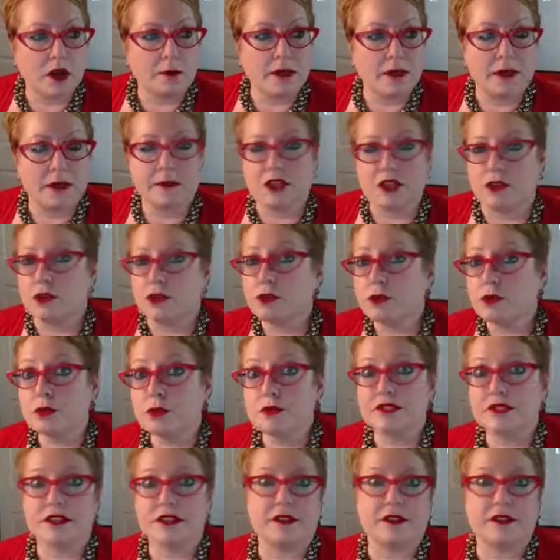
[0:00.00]
want to maybe
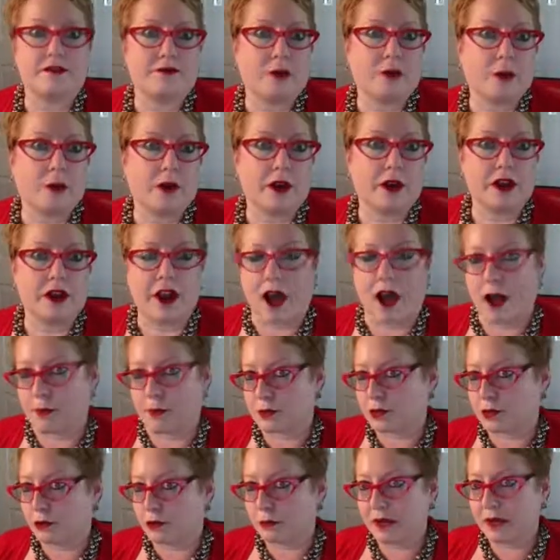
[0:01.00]
use it for an
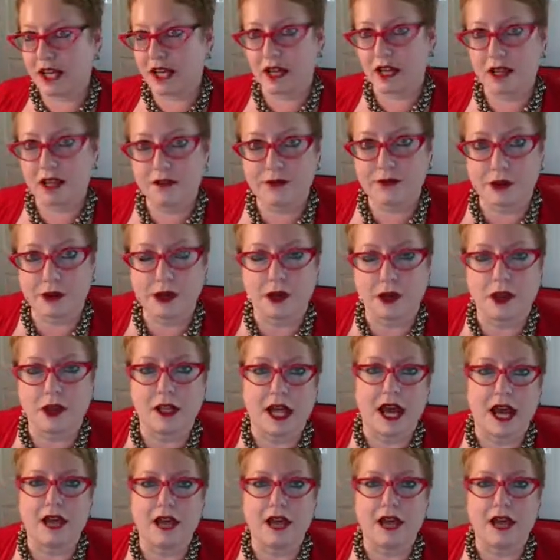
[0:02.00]
optional meeting for your